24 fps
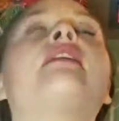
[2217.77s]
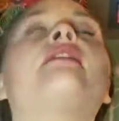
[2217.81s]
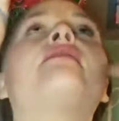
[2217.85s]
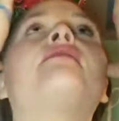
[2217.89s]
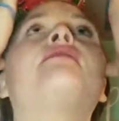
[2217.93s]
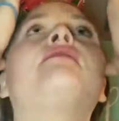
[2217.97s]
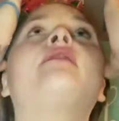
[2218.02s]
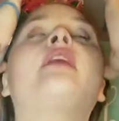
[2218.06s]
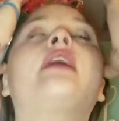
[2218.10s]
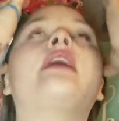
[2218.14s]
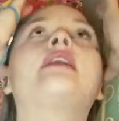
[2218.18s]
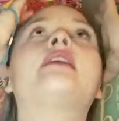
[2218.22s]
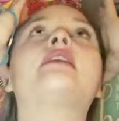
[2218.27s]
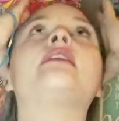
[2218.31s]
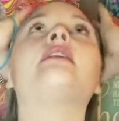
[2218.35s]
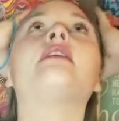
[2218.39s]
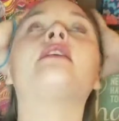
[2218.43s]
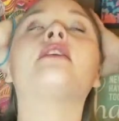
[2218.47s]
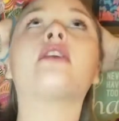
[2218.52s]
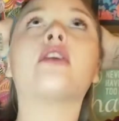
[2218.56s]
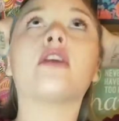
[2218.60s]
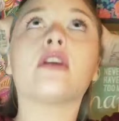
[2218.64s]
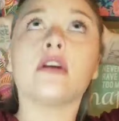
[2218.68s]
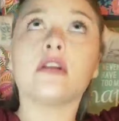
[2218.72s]
confided in
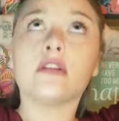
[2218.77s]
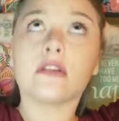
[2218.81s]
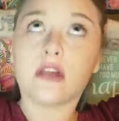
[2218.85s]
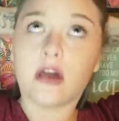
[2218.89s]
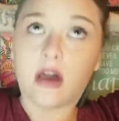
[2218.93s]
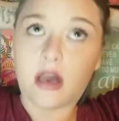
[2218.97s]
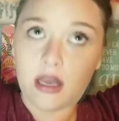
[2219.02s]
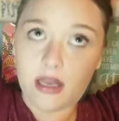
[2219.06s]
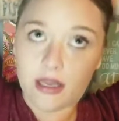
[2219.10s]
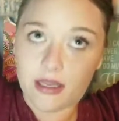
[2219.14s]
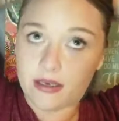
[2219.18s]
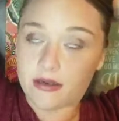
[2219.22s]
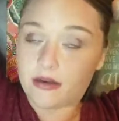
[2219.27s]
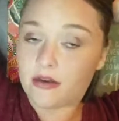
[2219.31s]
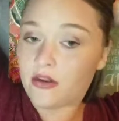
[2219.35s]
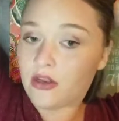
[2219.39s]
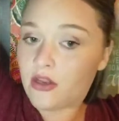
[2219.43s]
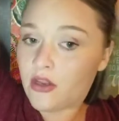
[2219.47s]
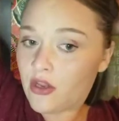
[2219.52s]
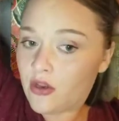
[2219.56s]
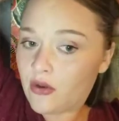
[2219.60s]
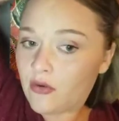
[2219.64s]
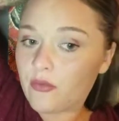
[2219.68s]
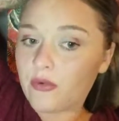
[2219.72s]
her a lot
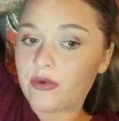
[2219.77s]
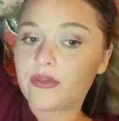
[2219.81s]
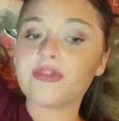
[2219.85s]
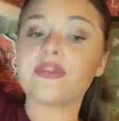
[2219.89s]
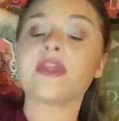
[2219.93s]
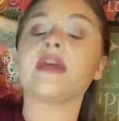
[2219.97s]
with